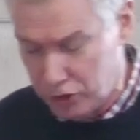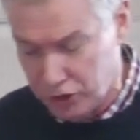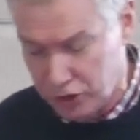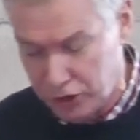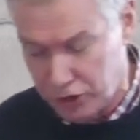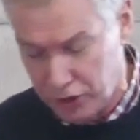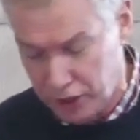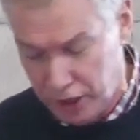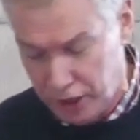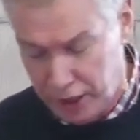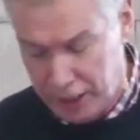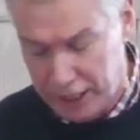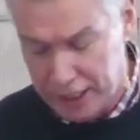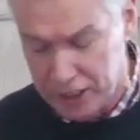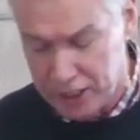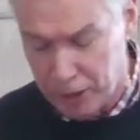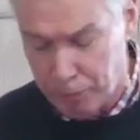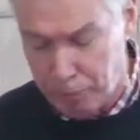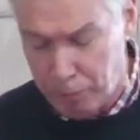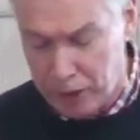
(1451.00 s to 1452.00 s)
redemption.
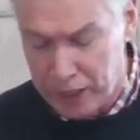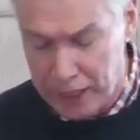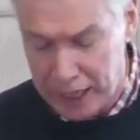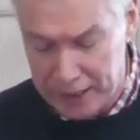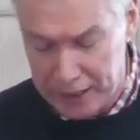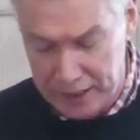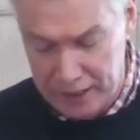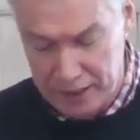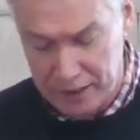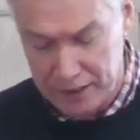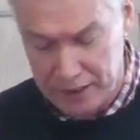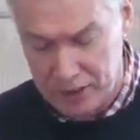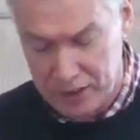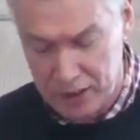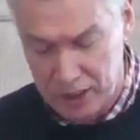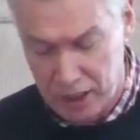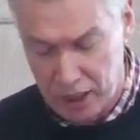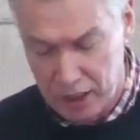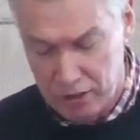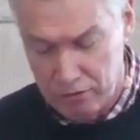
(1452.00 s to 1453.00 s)
It's a
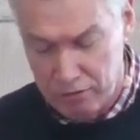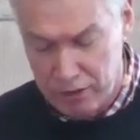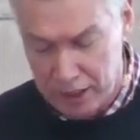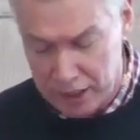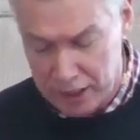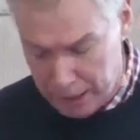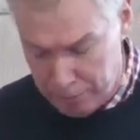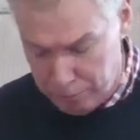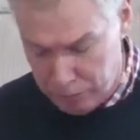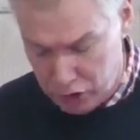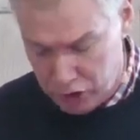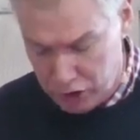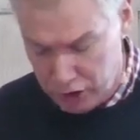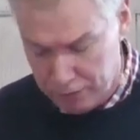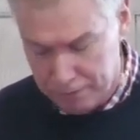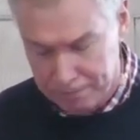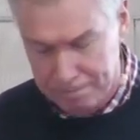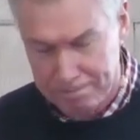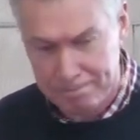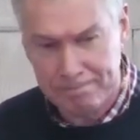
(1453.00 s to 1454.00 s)
plenteous
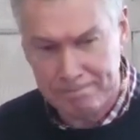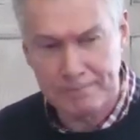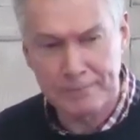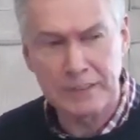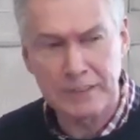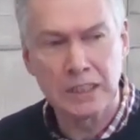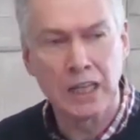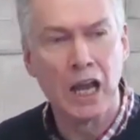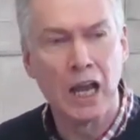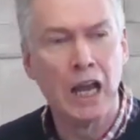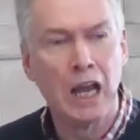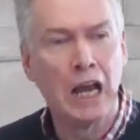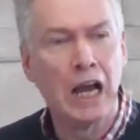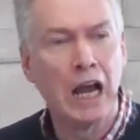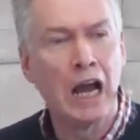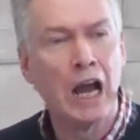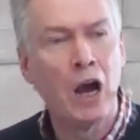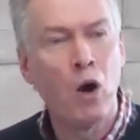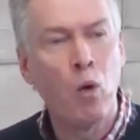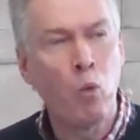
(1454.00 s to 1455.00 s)
redemption.
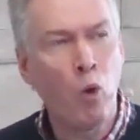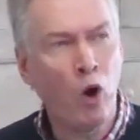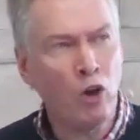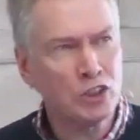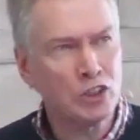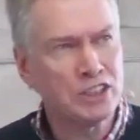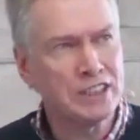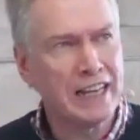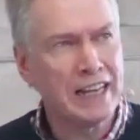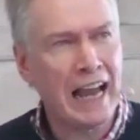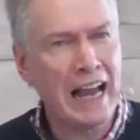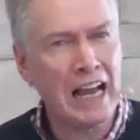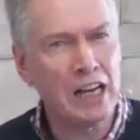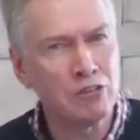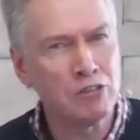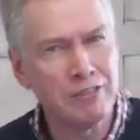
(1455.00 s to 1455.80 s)
What